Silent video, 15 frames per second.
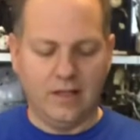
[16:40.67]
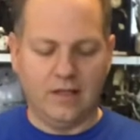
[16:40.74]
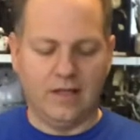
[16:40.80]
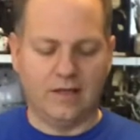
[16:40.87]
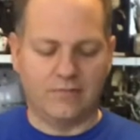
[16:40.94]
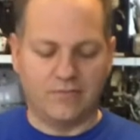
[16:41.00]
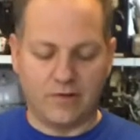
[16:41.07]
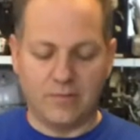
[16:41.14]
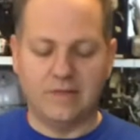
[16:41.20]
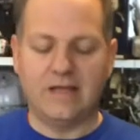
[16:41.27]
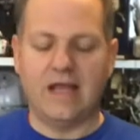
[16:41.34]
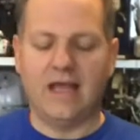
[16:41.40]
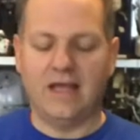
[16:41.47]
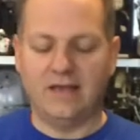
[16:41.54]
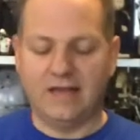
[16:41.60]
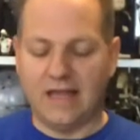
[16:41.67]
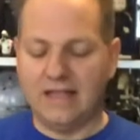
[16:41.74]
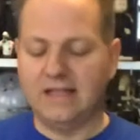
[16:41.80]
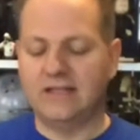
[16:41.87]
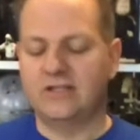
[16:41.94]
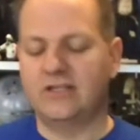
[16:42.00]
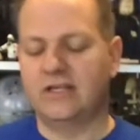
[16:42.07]
Like Figwin Dan,
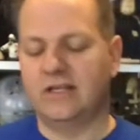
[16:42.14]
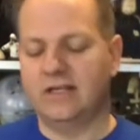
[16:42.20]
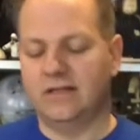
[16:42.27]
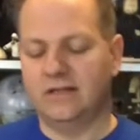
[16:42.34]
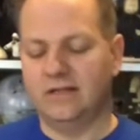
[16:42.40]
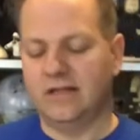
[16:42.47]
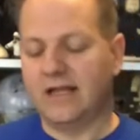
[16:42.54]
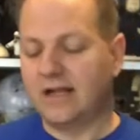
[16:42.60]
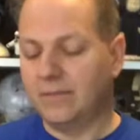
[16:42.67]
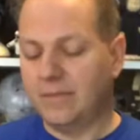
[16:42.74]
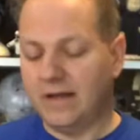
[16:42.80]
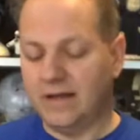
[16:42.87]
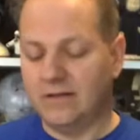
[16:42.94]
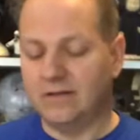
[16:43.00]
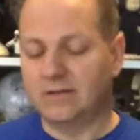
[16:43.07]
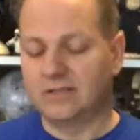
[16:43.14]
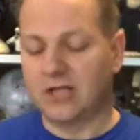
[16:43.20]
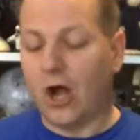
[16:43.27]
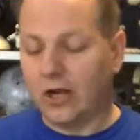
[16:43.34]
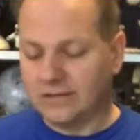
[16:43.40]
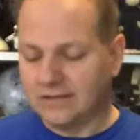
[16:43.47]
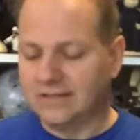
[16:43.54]
Nalen Sheel, Ichabel,
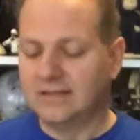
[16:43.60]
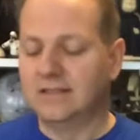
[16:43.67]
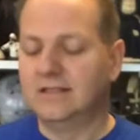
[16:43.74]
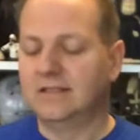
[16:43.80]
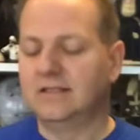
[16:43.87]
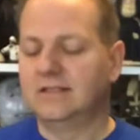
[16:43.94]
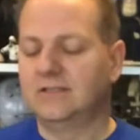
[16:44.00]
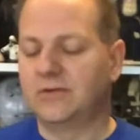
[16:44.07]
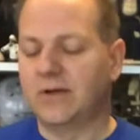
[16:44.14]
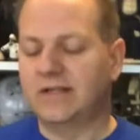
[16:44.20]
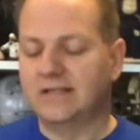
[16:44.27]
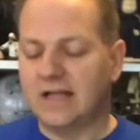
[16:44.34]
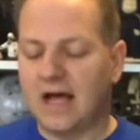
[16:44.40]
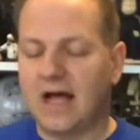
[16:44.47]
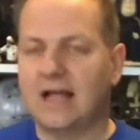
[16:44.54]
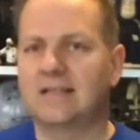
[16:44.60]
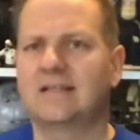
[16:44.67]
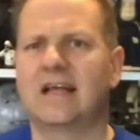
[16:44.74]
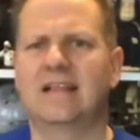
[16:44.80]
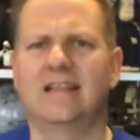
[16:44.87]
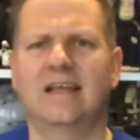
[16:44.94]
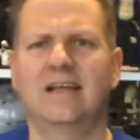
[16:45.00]
Gaunt, Doik Nods,
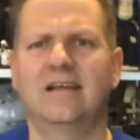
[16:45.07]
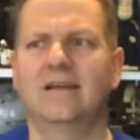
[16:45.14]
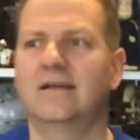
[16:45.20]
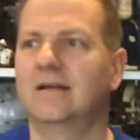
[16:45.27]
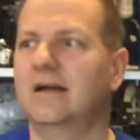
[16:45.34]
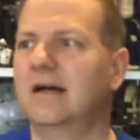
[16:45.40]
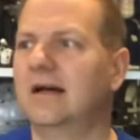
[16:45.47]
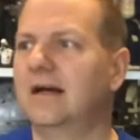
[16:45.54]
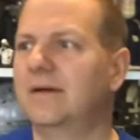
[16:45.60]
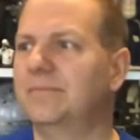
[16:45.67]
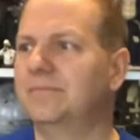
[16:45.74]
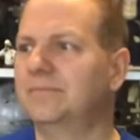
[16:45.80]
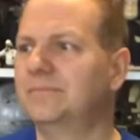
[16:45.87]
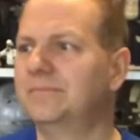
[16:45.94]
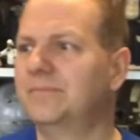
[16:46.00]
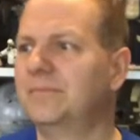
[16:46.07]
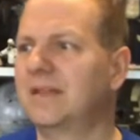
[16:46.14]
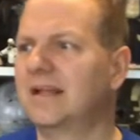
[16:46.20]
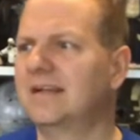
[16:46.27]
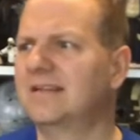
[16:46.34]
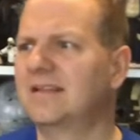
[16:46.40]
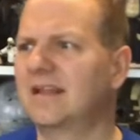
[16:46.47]
I think
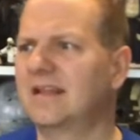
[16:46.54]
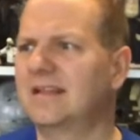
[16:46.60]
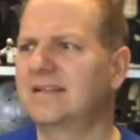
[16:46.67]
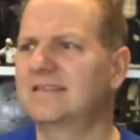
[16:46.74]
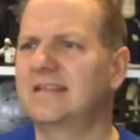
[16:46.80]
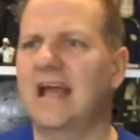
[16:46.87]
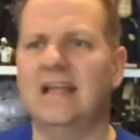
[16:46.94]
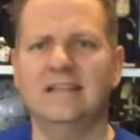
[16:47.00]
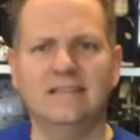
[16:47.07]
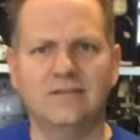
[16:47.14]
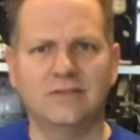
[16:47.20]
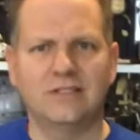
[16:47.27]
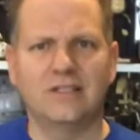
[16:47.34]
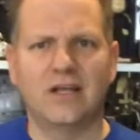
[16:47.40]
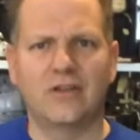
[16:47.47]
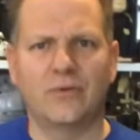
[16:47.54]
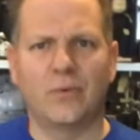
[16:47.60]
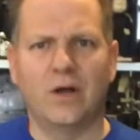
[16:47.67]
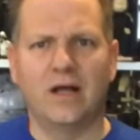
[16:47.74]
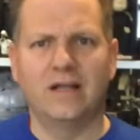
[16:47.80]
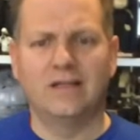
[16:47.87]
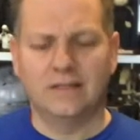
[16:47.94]
Tetton was another
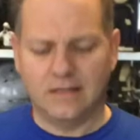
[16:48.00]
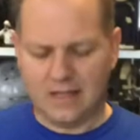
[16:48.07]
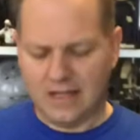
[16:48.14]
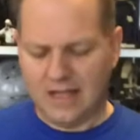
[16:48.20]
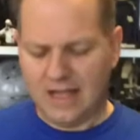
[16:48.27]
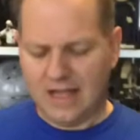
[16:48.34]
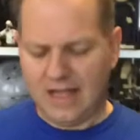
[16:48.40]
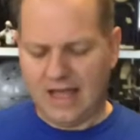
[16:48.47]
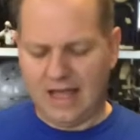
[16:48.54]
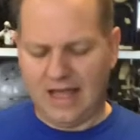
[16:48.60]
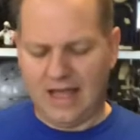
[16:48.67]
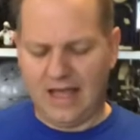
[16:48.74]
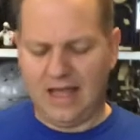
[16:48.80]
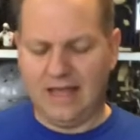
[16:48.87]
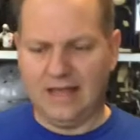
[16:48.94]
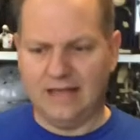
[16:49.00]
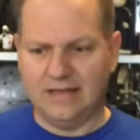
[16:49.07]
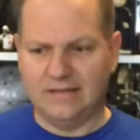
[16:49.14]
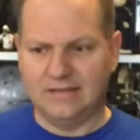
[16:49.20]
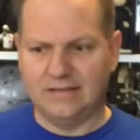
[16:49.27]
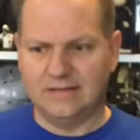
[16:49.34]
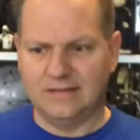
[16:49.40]
one,
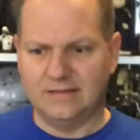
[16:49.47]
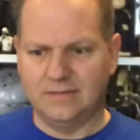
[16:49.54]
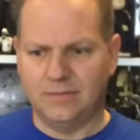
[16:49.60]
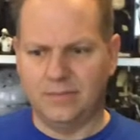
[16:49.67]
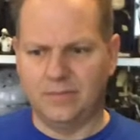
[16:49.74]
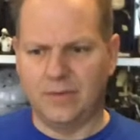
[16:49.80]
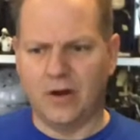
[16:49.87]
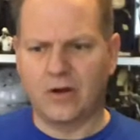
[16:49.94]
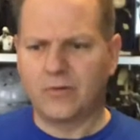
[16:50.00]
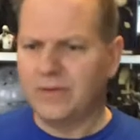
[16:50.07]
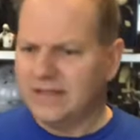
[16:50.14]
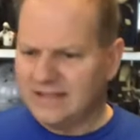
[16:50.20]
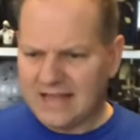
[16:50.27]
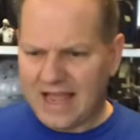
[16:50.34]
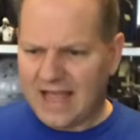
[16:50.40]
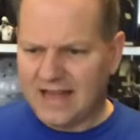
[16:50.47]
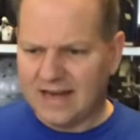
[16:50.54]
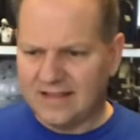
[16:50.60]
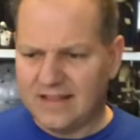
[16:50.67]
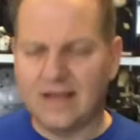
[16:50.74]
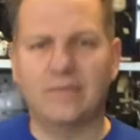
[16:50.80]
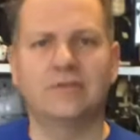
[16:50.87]
and Barkwin Dan,
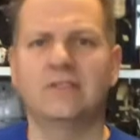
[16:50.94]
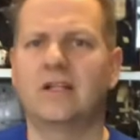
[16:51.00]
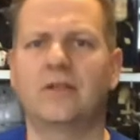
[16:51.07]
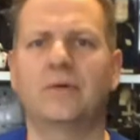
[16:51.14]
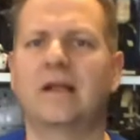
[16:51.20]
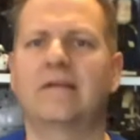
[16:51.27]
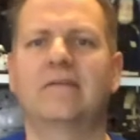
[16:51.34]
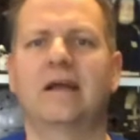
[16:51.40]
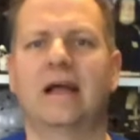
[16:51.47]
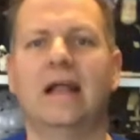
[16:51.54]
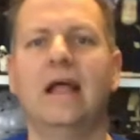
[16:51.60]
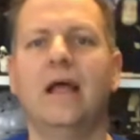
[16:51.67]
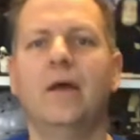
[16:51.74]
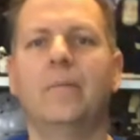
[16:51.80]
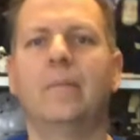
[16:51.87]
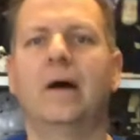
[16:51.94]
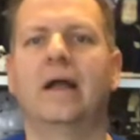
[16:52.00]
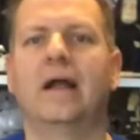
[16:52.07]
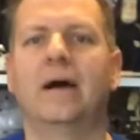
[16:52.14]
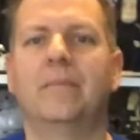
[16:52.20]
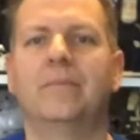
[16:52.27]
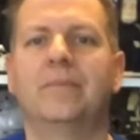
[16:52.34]
I think, was another one. I forget. But
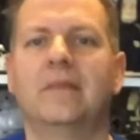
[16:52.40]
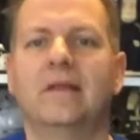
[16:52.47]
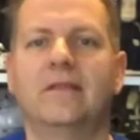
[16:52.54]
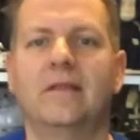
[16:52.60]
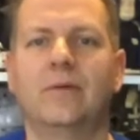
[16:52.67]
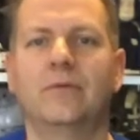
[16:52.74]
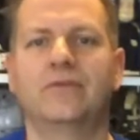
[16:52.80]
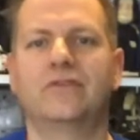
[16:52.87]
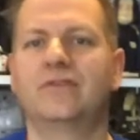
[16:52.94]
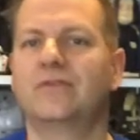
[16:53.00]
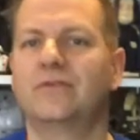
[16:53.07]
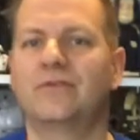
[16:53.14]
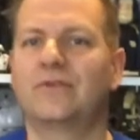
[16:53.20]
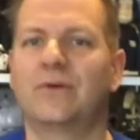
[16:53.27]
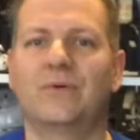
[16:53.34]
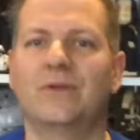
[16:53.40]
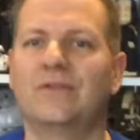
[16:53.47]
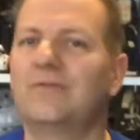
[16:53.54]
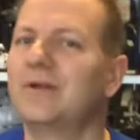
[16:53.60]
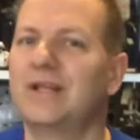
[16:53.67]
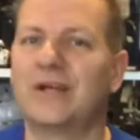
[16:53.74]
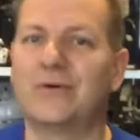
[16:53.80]

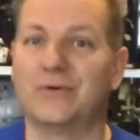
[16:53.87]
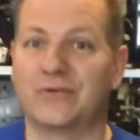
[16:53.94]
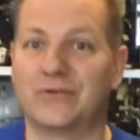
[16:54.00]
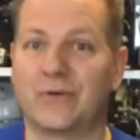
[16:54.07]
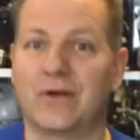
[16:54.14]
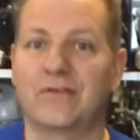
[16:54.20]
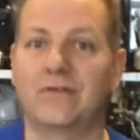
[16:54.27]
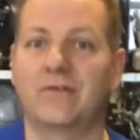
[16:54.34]
it's really a cool story.